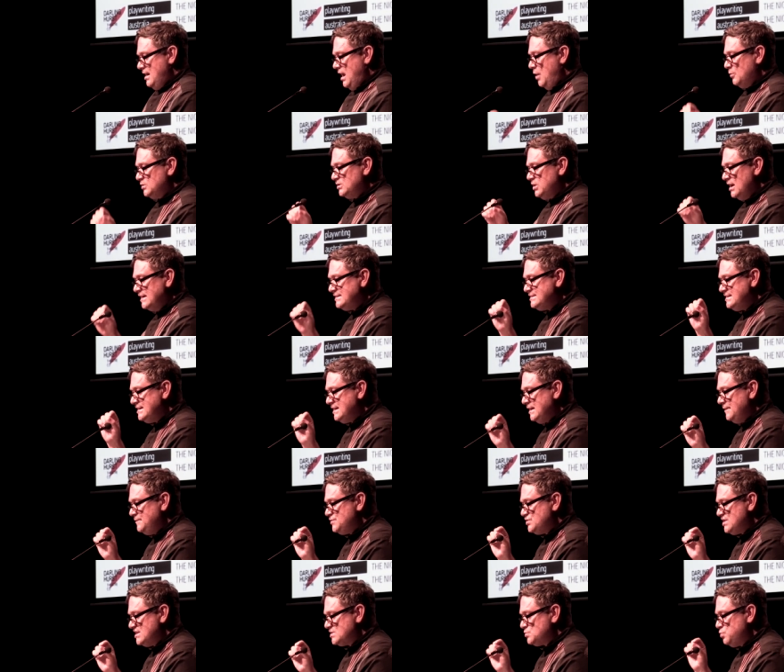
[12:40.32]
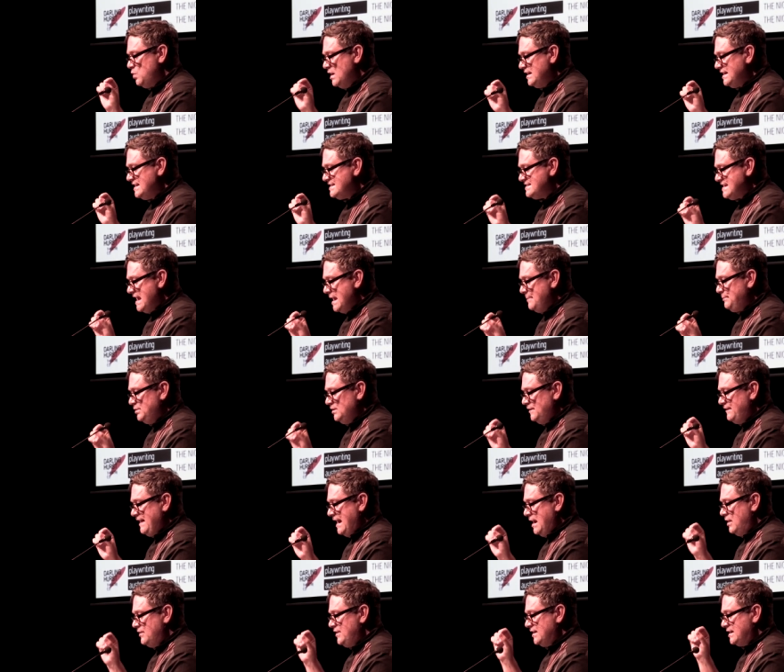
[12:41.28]
I would like to give just one example
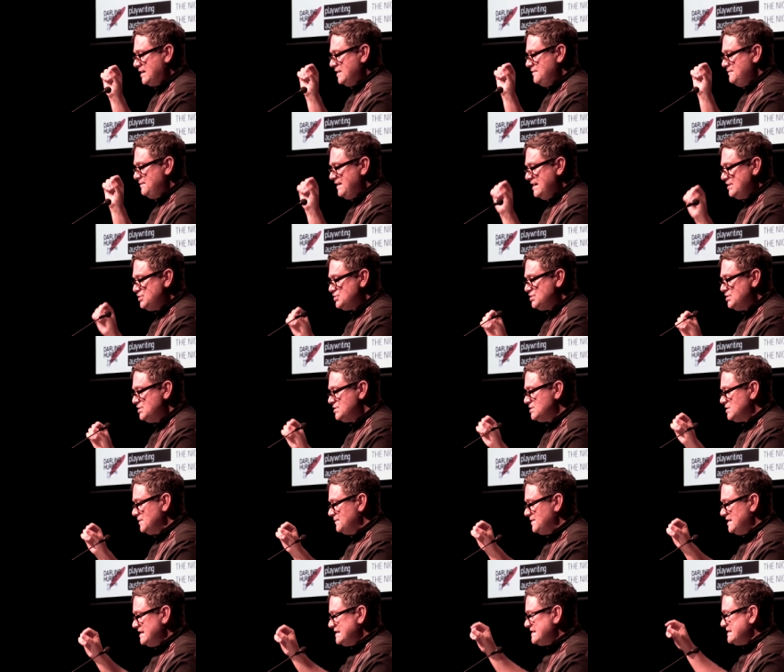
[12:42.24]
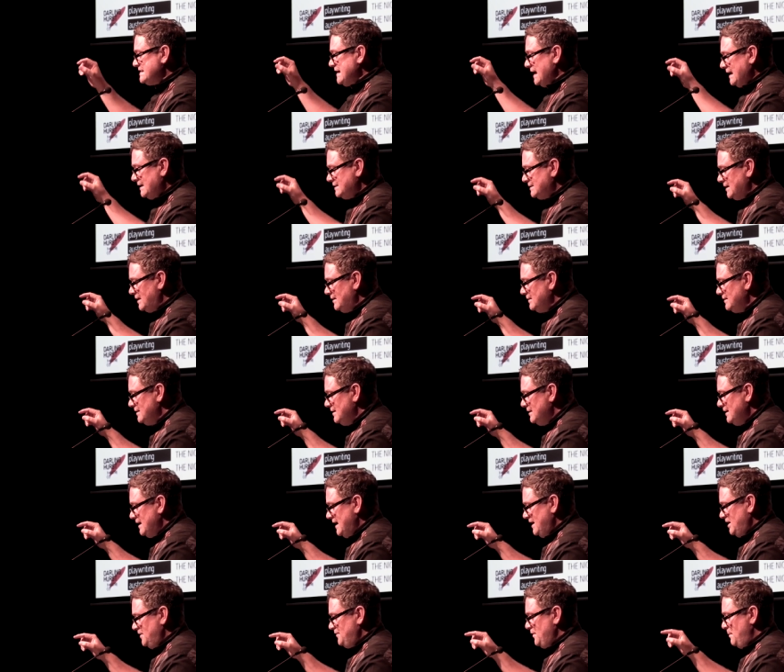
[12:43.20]
of how the conventions of this sector
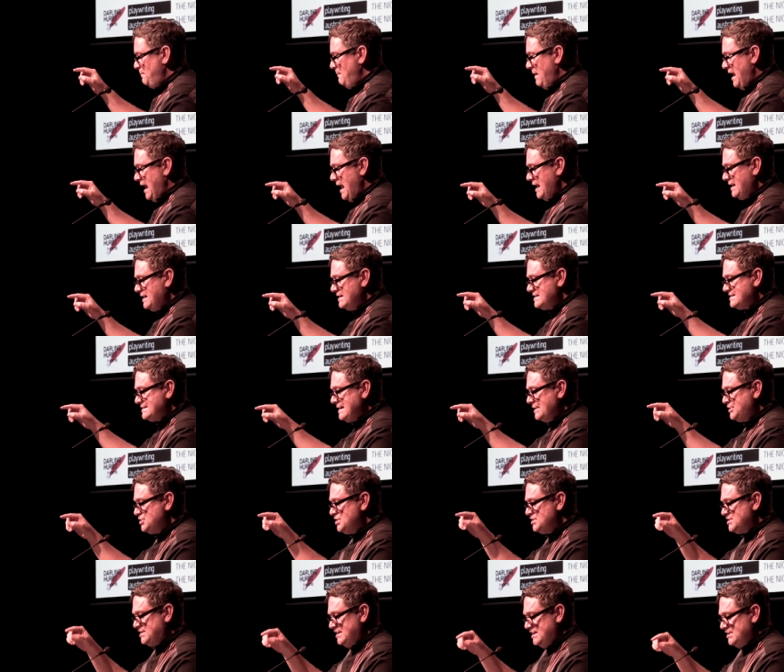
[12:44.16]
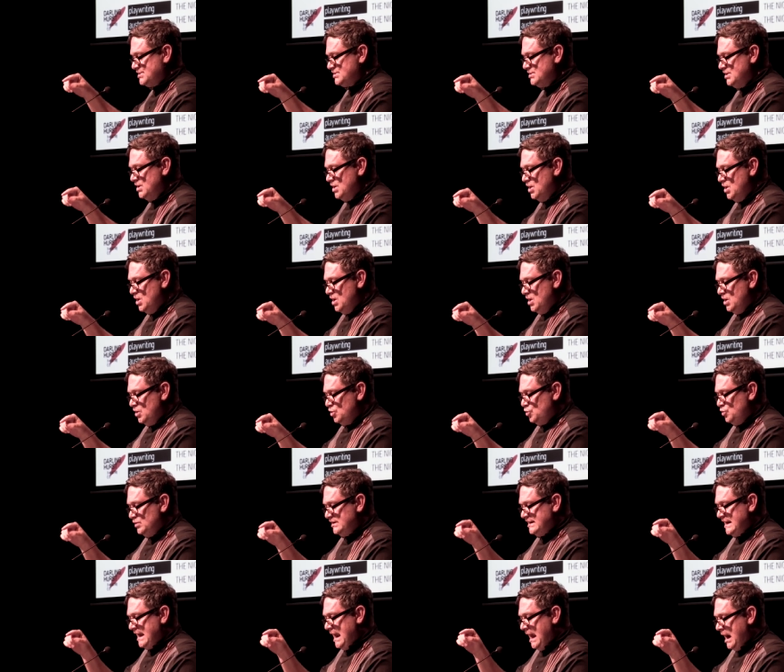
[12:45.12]
and of a market such as this
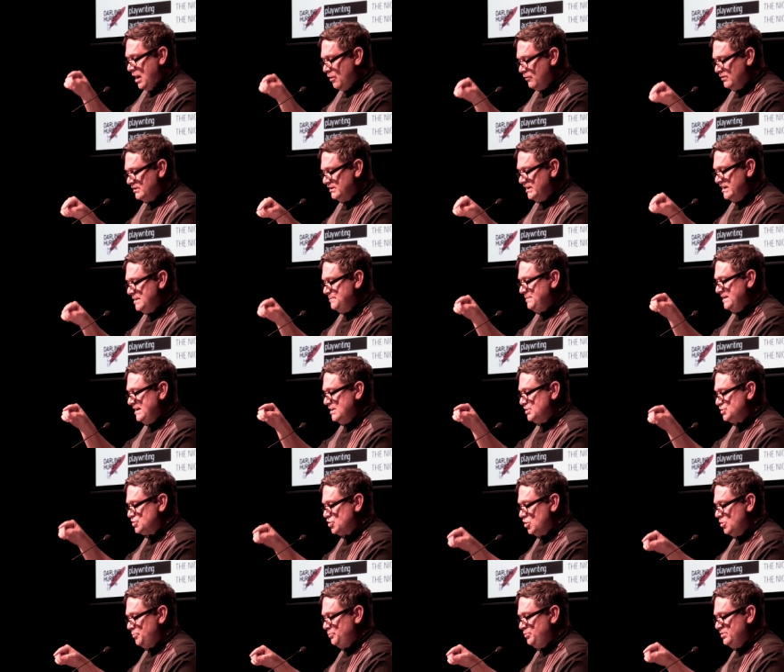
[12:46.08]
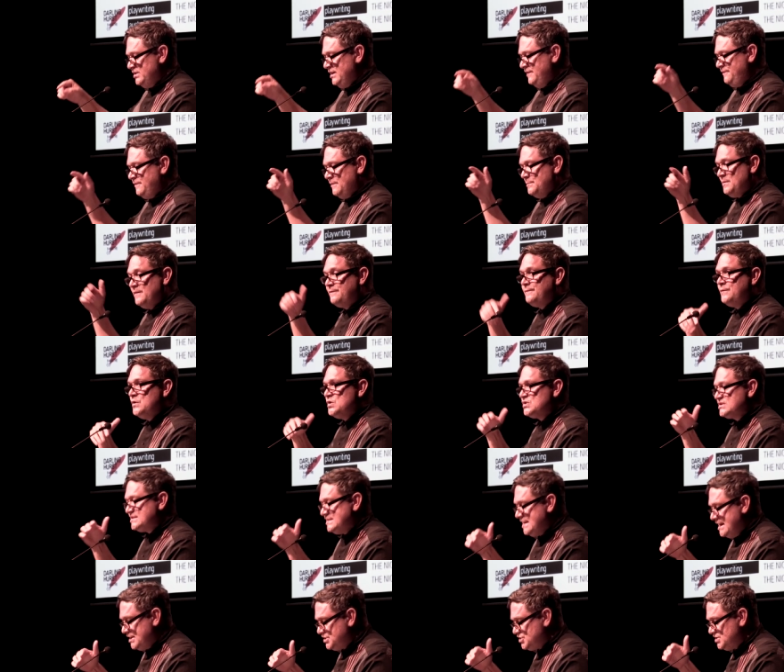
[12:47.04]
could currently be interpreted from a
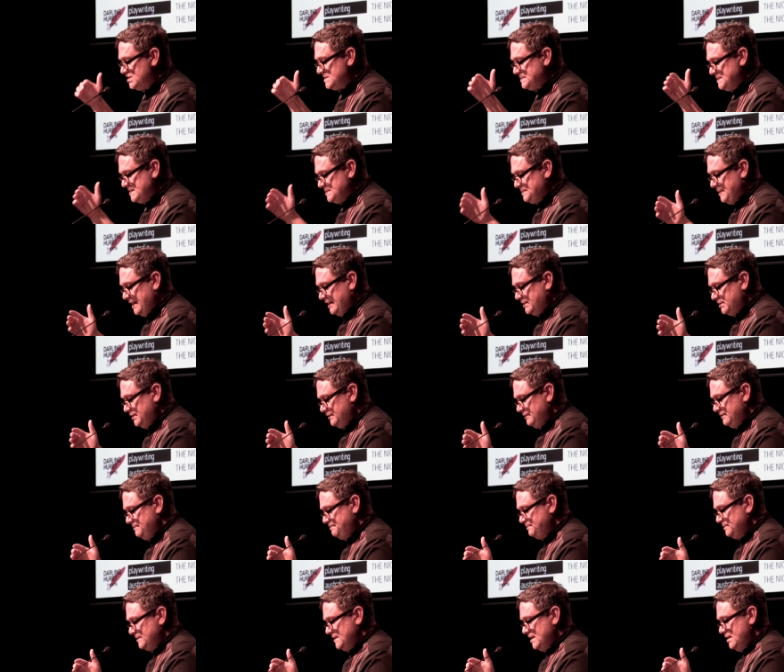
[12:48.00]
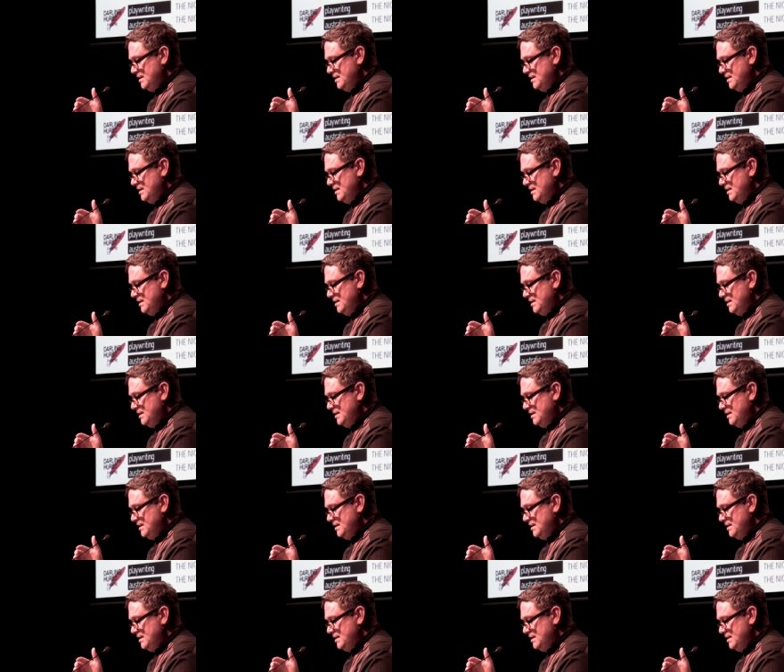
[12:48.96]
First Nations perspective.